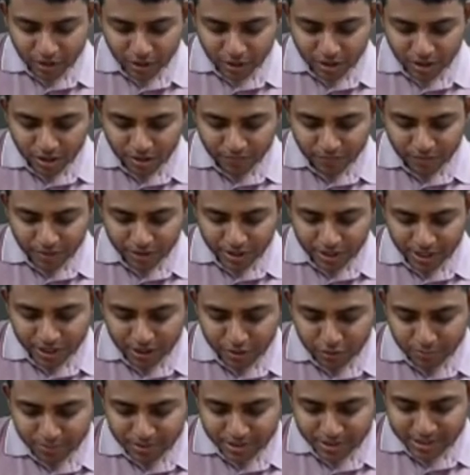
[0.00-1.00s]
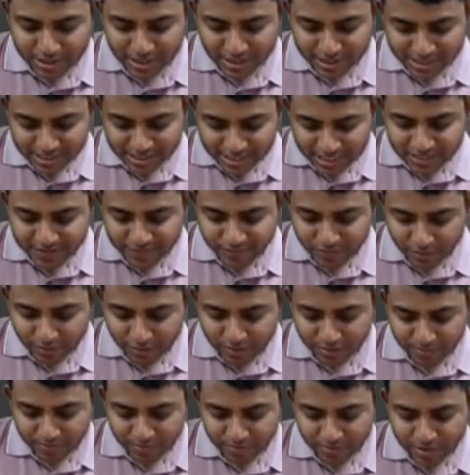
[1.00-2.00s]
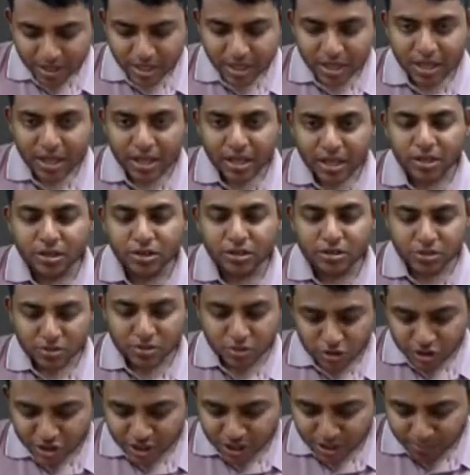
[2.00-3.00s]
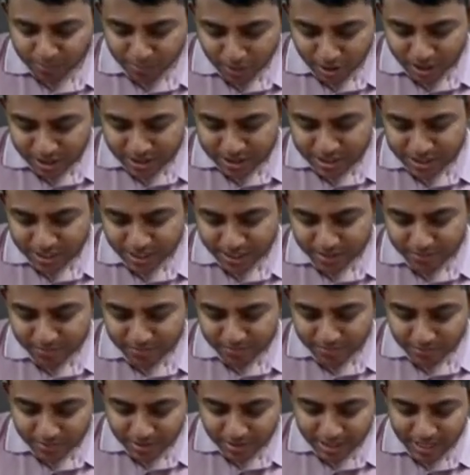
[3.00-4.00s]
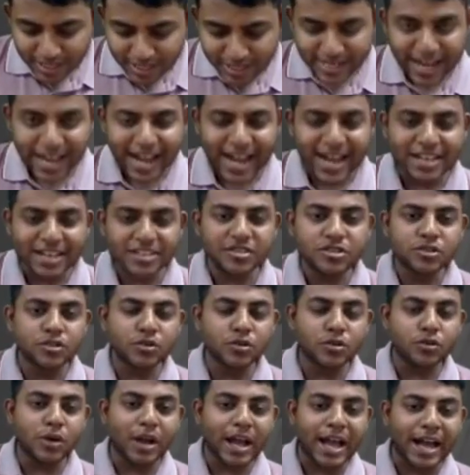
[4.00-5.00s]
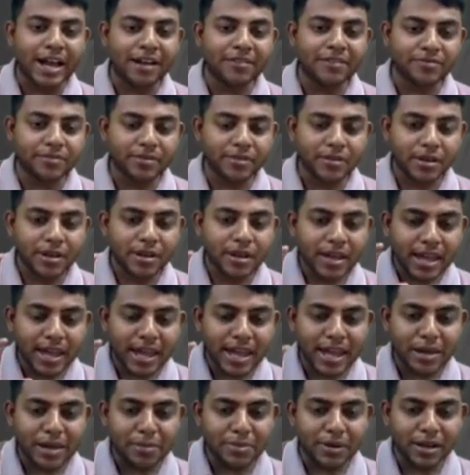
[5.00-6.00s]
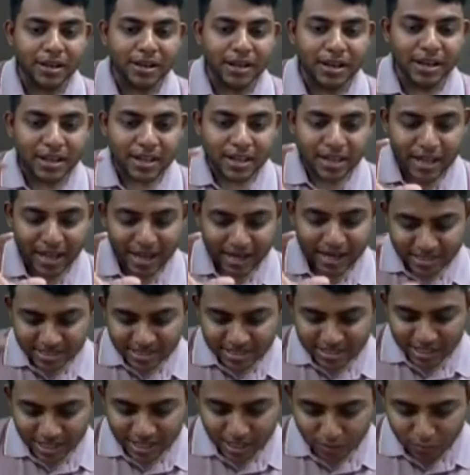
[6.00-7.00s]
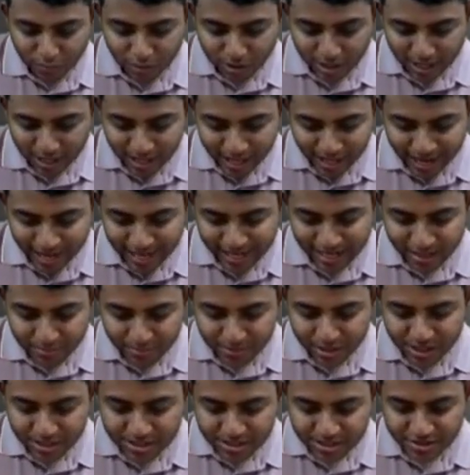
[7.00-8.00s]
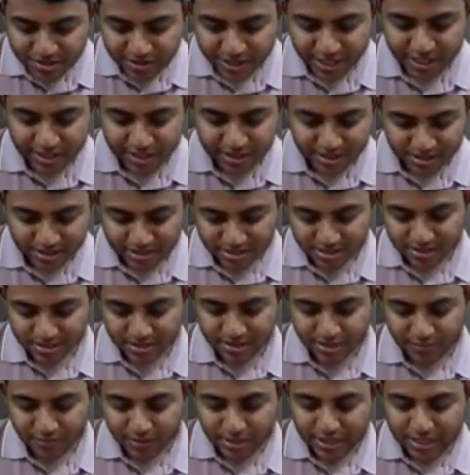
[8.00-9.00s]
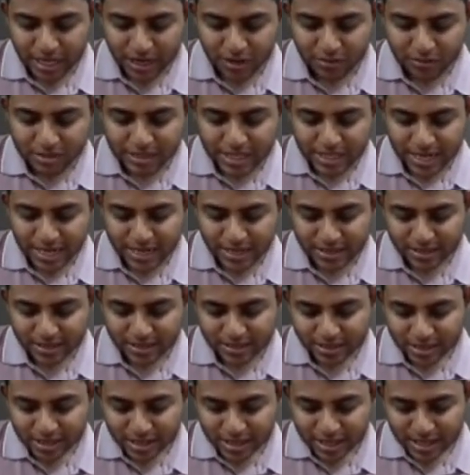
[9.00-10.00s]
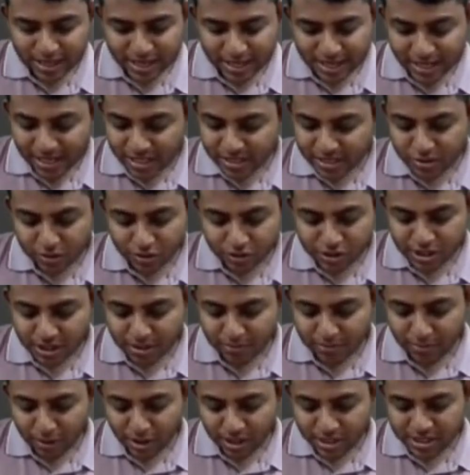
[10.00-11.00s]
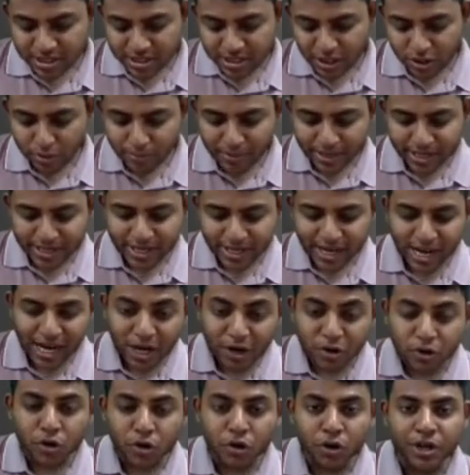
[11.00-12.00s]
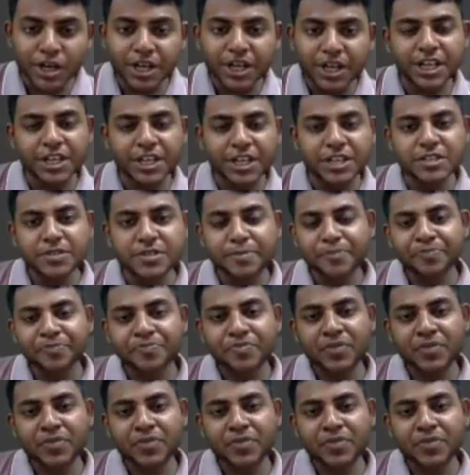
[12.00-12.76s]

in order for it to be successful, your social policy, it has to have able and sound administrators. Without that, any social policy, no matter how good it